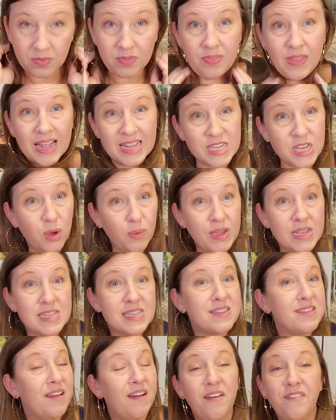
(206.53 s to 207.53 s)
That's
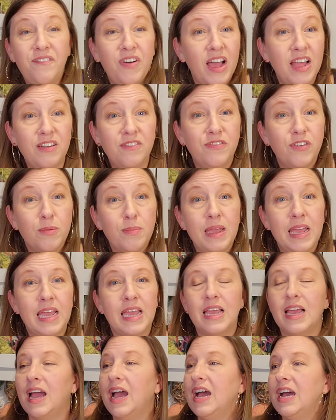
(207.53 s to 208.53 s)
always fun for
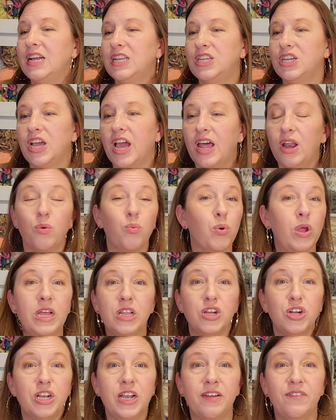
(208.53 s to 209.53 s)
me to kind of
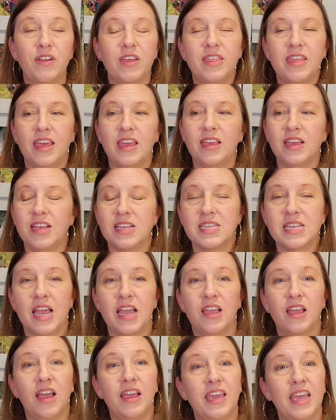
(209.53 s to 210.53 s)
relearn everything, because
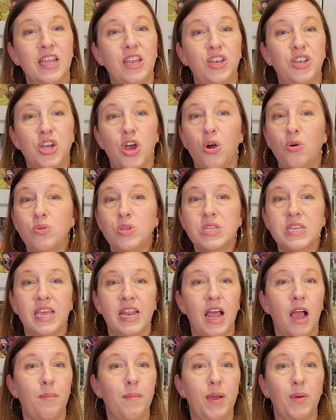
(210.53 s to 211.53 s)
I, again, don't
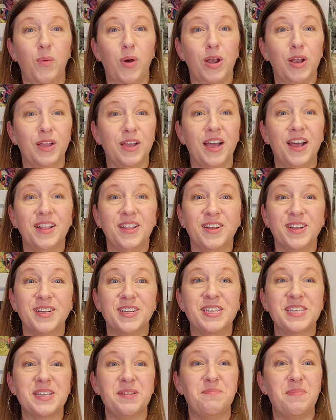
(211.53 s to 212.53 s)
get out my
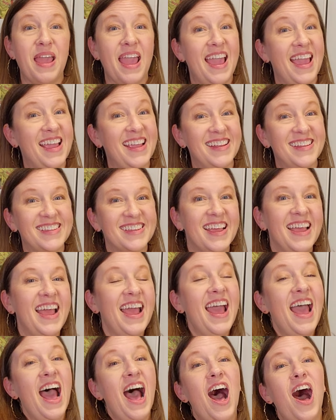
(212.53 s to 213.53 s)
watercolors and paint
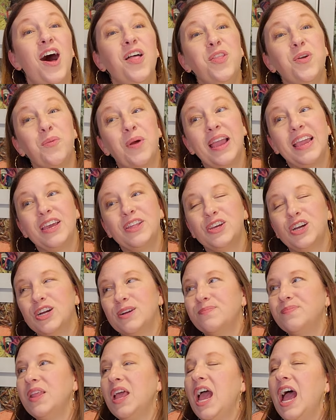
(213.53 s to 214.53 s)
on the
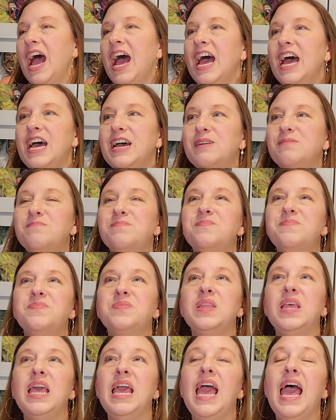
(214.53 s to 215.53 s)
regular.
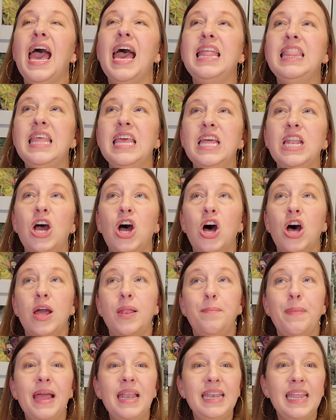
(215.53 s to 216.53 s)
And then
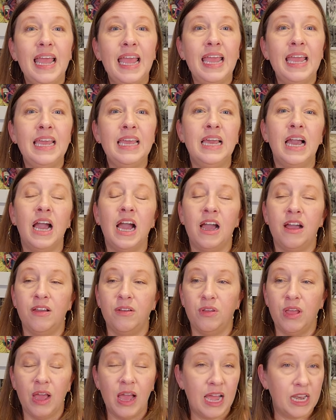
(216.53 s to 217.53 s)
on Monday,
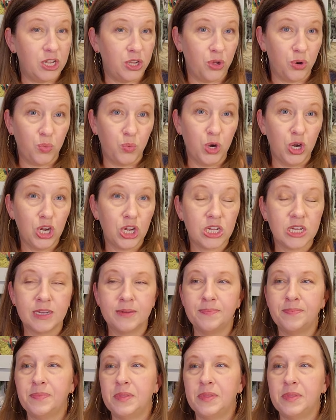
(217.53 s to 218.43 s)
I had to go to work.